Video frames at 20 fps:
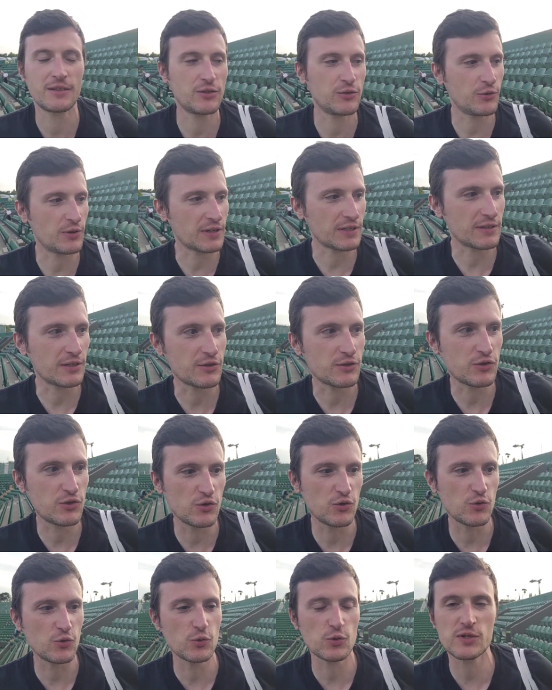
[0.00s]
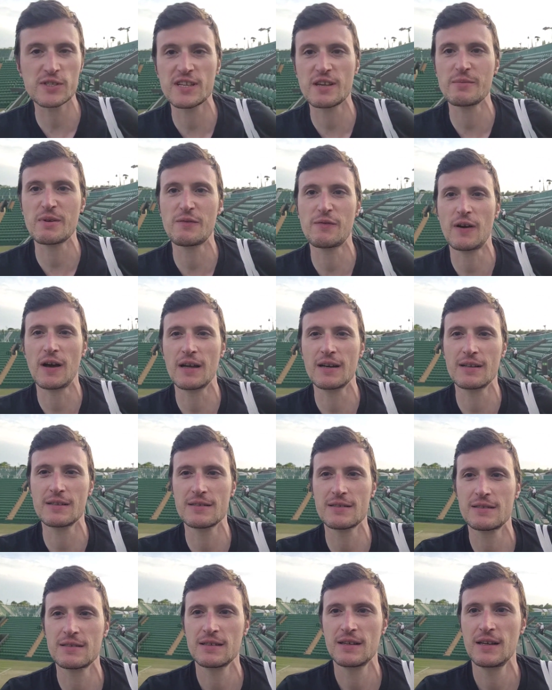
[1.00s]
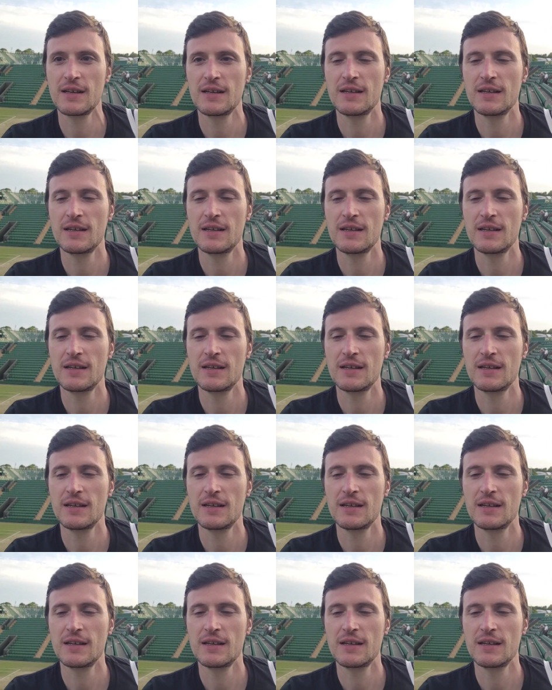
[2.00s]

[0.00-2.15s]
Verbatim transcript: during the two semi-finals.